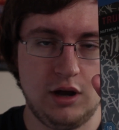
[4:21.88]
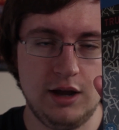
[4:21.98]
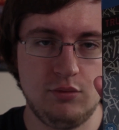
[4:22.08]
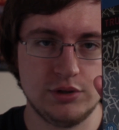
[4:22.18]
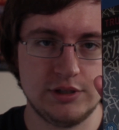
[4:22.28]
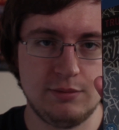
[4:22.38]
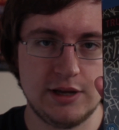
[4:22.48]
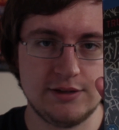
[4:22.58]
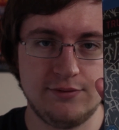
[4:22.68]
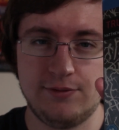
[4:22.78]
I wasn't a
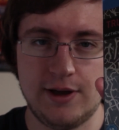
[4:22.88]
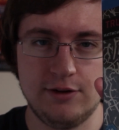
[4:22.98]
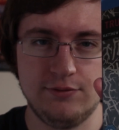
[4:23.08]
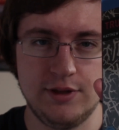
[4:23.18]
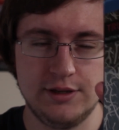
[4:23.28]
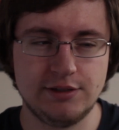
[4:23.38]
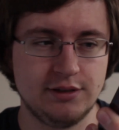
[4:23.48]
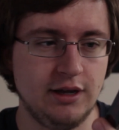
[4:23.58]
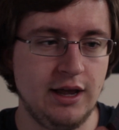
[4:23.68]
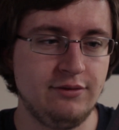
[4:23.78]
massive fan of
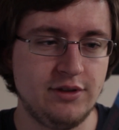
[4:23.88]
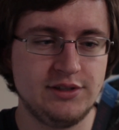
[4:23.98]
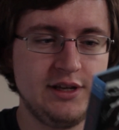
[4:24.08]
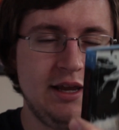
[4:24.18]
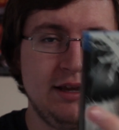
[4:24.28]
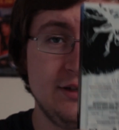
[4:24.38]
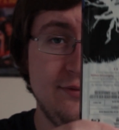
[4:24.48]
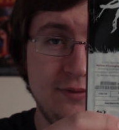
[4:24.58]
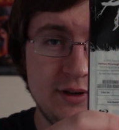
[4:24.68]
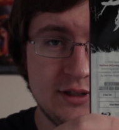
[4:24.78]
this, I have to say.
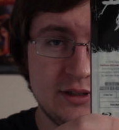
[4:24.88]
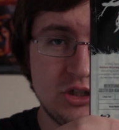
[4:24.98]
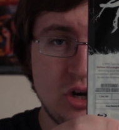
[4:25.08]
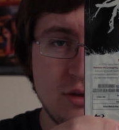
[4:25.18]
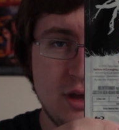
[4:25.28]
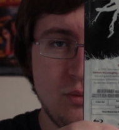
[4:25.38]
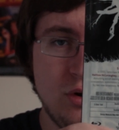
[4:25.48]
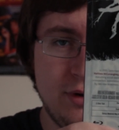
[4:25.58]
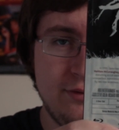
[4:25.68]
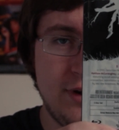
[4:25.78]
It's a show that
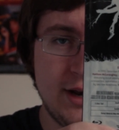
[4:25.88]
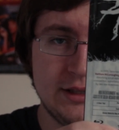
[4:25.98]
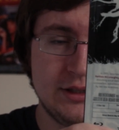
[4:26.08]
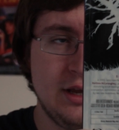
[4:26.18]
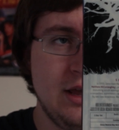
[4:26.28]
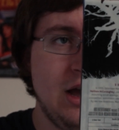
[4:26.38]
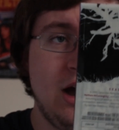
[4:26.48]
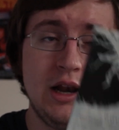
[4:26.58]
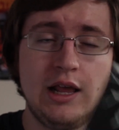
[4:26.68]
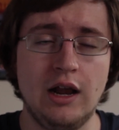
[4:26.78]
one of my friends
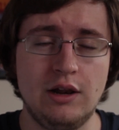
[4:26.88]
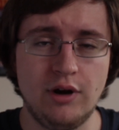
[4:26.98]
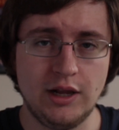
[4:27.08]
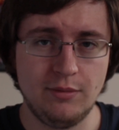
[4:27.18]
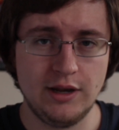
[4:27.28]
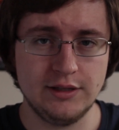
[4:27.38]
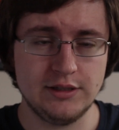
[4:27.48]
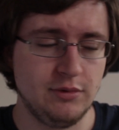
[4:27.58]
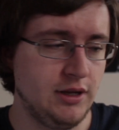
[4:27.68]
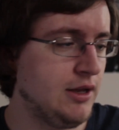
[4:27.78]
highly, highly recommended
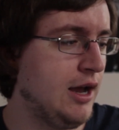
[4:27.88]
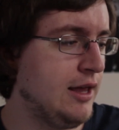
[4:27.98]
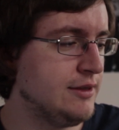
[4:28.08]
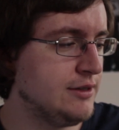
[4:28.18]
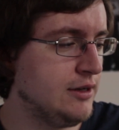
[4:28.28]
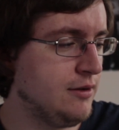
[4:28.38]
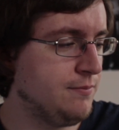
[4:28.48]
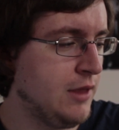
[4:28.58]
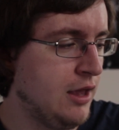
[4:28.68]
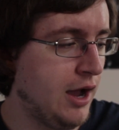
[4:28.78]
to me, and
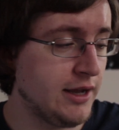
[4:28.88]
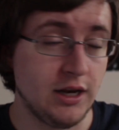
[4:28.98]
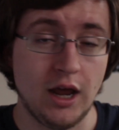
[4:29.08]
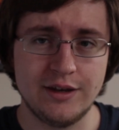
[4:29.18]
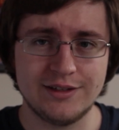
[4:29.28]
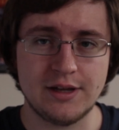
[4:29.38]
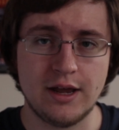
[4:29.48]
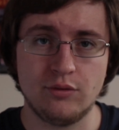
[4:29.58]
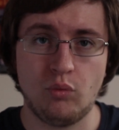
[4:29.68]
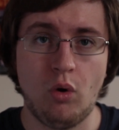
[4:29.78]
I can
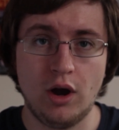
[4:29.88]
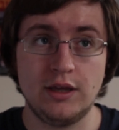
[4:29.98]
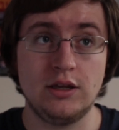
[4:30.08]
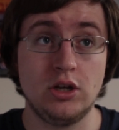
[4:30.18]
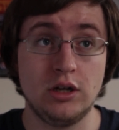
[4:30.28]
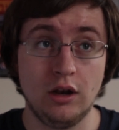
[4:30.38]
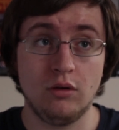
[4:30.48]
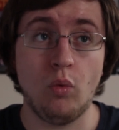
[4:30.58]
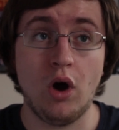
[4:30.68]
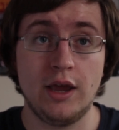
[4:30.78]
understand
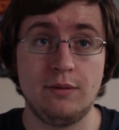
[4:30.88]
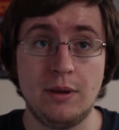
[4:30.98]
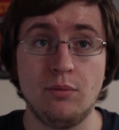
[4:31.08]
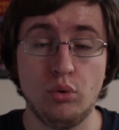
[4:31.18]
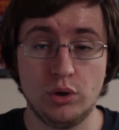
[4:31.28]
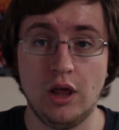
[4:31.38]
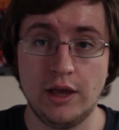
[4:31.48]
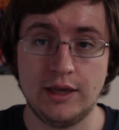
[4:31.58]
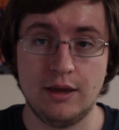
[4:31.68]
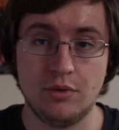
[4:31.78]
why people would
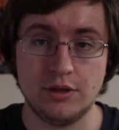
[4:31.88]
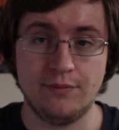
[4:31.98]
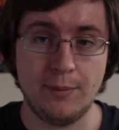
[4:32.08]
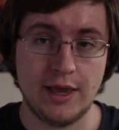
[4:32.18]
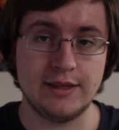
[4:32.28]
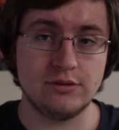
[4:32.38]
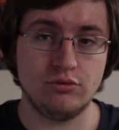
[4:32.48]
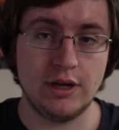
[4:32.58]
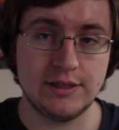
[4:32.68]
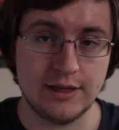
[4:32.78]
like it, but for me it
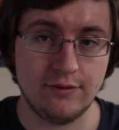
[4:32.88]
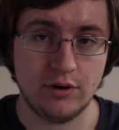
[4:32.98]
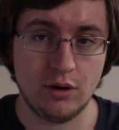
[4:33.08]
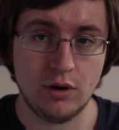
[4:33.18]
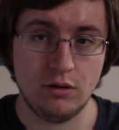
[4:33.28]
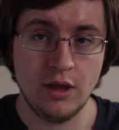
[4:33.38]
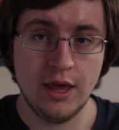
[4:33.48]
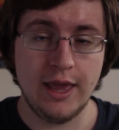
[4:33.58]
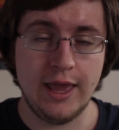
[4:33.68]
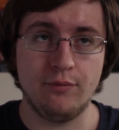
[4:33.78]
doesn't really sit very well.
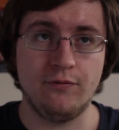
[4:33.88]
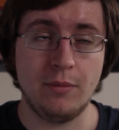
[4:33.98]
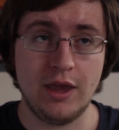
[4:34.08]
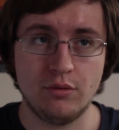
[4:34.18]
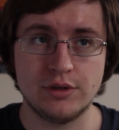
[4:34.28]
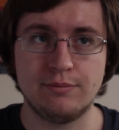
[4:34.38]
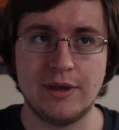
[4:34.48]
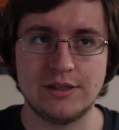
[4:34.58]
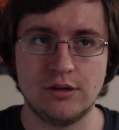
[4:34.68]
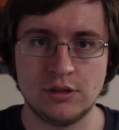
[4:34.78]
For me it was a
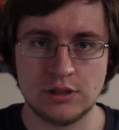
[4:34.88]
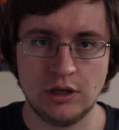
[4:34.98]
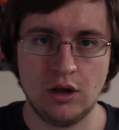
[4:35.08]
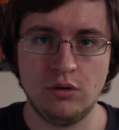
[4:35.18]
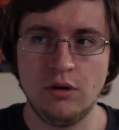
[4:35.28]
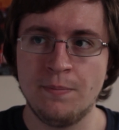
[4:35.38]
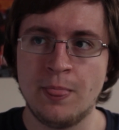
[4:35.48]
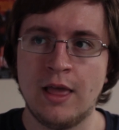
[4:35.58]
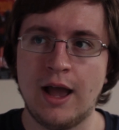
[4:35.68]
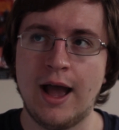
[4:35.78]
bit too slow
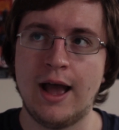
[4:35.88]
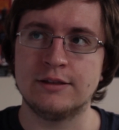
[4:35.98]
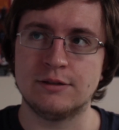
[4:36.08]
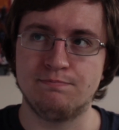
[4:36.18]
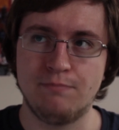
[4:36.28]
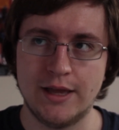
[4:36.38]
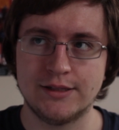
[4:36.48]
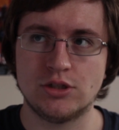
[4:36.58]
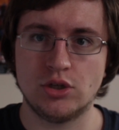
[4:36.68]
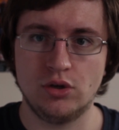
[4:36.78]
and a
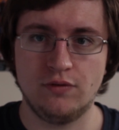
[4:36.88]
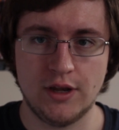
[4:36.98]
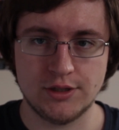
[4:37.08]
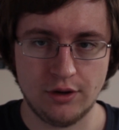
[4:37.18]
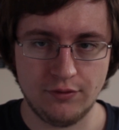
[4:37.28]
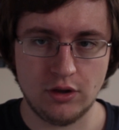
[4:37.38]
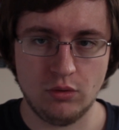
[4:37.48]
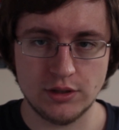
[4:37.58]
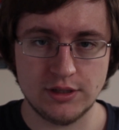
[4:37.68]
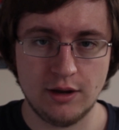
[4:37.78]
bit too
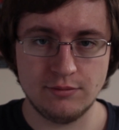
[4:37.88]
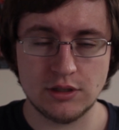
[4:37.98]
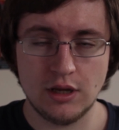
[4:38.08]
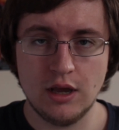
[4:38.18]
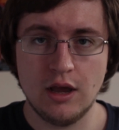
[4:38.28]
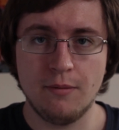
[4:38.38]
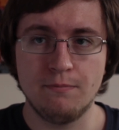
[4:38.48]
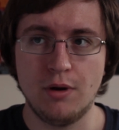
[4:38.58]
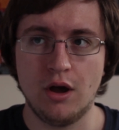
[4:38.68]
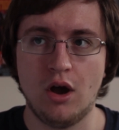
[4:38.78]
philosophical at times,
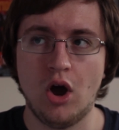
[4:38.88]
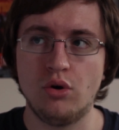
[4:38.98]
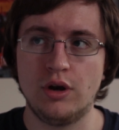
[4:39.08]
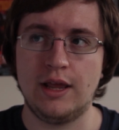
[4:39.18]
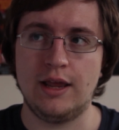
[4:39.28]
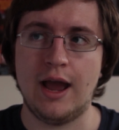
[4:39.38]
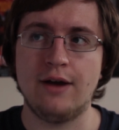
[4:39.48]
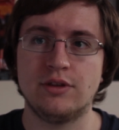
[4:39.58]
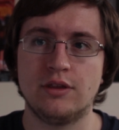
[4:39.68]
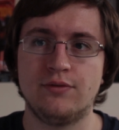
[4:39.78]
but only
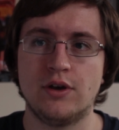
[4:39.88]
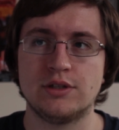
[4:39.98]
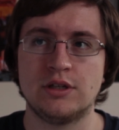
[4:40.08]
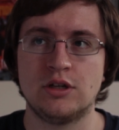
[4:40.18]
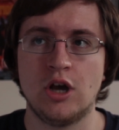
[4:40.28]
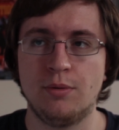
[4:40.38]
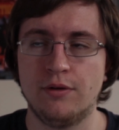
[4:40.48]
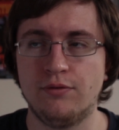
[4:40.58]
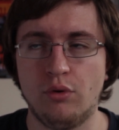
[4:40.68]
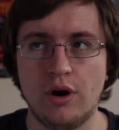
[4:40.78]
after the first
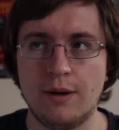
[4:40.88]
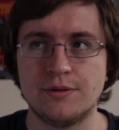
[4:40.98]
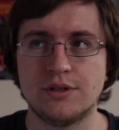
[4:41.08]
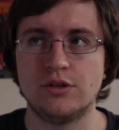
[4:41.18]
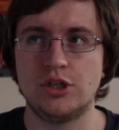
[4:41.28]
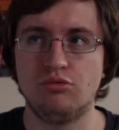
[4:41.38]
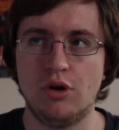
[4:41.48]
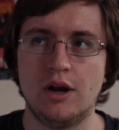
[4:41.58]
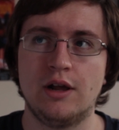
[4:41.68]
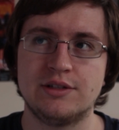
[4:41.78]
couple of 4 episodes you
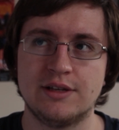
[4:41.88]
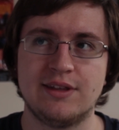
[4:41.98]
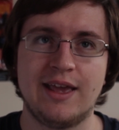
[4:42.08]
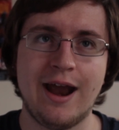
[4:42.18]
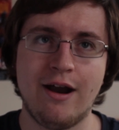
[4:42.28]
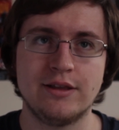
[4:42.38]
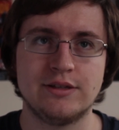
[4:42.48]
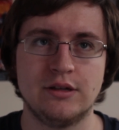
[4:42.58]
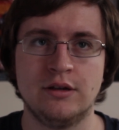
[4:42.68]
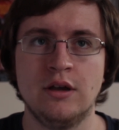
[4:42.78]
realise that's the
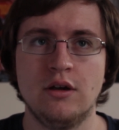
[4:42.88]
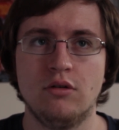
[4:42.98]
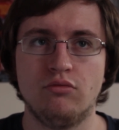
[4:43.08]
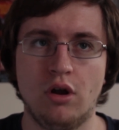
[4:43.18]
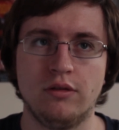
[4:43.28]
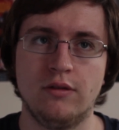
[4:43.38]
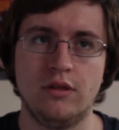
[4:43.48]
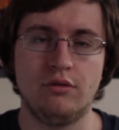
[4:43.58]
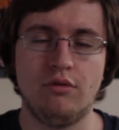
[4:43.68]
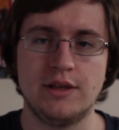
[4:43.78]
character rather
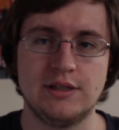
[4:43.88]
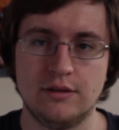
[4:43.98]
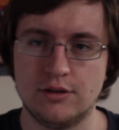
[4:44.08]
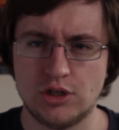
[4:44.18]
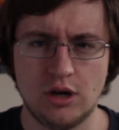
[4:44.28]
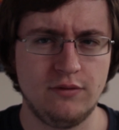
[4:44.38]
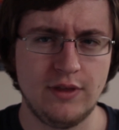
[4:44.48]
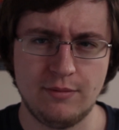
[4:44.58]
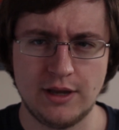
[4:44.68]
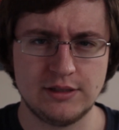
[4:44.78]
than the writing of the show,
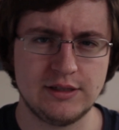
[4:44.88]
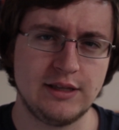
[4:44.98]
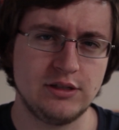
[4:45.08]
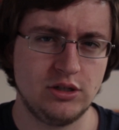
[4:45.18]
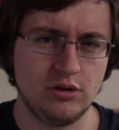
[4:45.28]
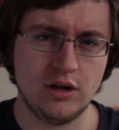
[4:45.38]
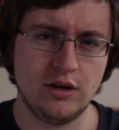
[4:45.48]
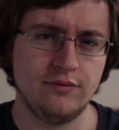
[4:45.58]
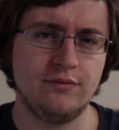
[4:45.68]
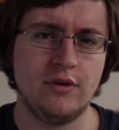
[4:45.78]
if that makes sense. You
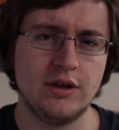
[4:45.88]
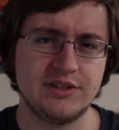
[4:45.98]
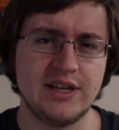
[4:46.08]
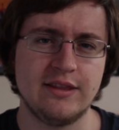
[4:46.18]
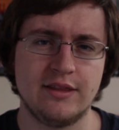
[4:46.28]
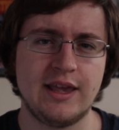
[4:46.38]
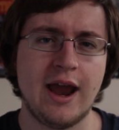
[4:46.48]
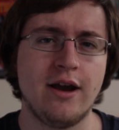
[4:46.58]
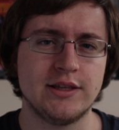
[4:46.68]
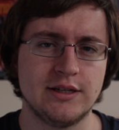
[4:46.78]
kind of understand that the
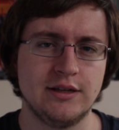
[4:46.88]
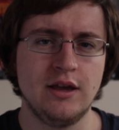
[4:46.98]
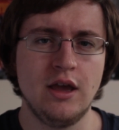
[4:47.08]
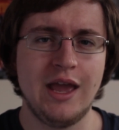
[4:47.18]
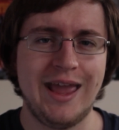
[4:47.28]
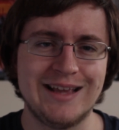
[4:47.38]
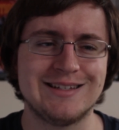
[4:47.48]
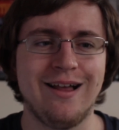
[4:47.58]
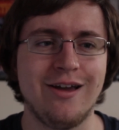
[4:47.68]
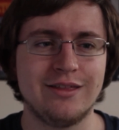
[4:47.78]
character
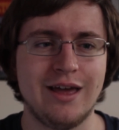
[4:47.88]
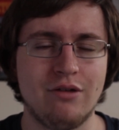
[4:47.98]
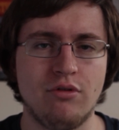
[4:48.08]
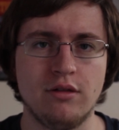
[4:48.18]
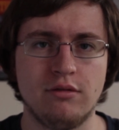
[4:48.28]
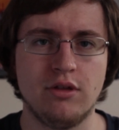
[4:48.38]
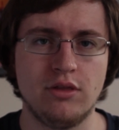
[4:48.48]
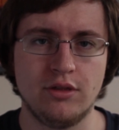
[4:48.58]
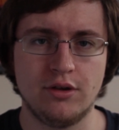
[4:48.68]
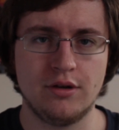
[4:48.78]
is like that rather
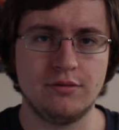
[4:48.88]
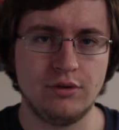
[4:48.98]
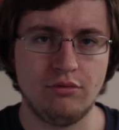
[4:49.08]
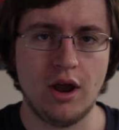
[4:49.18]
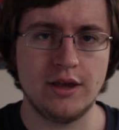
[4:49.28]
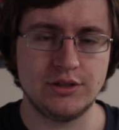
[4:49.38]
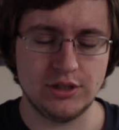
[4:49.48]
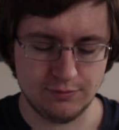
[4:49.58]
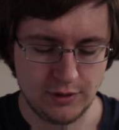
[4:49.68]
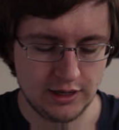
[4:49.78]
than the writers
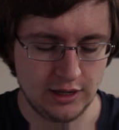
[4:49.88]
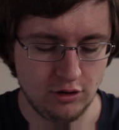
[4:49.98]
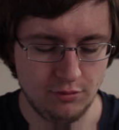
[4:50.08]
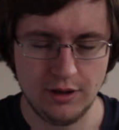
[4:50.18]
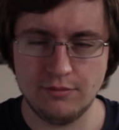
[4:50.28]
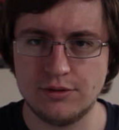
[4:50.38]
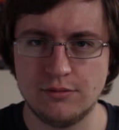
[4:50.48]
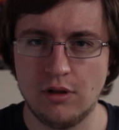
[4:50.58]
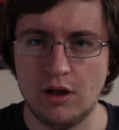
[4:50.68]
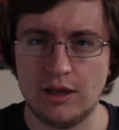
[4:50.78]
just being a little bit
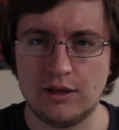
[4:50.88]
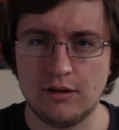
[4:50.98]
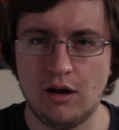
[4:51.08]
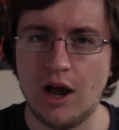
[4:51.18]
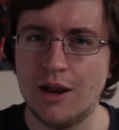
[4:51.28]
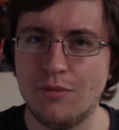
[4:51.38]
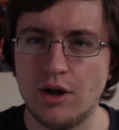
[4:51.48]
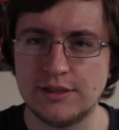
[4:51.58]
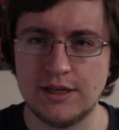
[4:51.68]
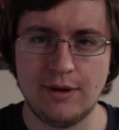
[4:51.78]
like high and
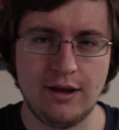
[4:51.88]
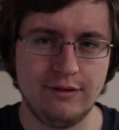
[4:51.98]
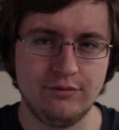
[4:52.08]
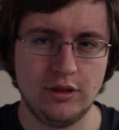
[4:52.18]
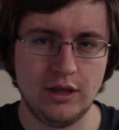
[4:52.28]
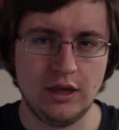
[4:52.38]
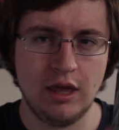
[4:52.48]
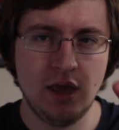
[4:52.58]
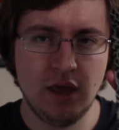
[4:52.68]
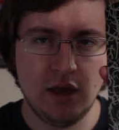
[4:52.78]
mighty about everything,
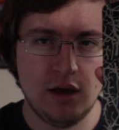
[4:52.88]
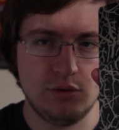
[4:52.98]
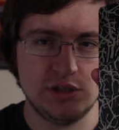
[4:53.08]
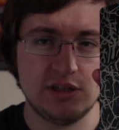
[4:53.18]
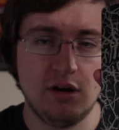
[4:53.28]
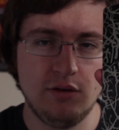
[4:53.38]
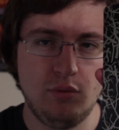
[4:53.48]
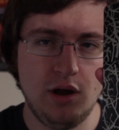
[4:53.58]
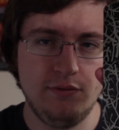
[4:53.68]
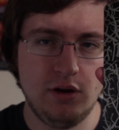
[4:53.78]
which is kind of
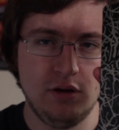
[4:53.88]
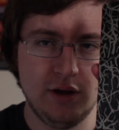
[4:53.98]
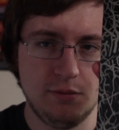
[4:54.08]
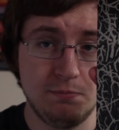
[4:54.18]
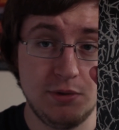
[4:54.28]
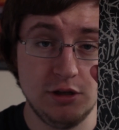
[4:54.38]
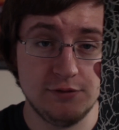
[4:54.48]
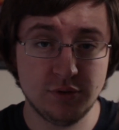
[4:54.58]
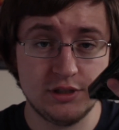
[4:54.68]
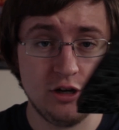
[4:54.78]
what I felt like.
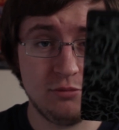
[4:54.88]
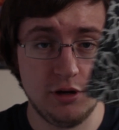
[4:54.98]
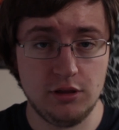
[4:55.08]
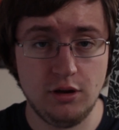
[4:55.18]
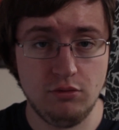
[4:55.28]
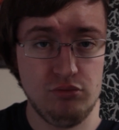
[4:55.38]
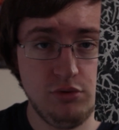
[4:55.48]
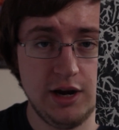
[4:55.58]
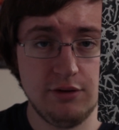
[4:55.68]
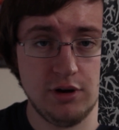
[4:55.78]
Beautiful steelbook though,
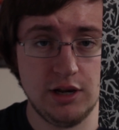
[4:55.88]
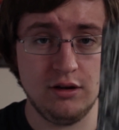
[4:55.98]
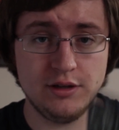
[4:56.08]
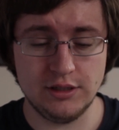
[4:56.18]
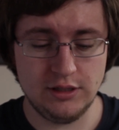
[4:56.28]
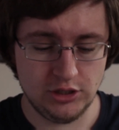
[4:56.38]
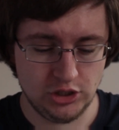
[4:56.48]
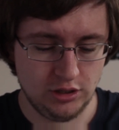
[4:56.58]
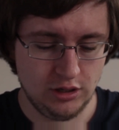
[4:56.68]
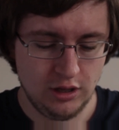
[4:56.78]
really, really nice
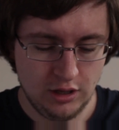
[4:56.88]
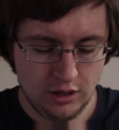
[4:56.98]
edition.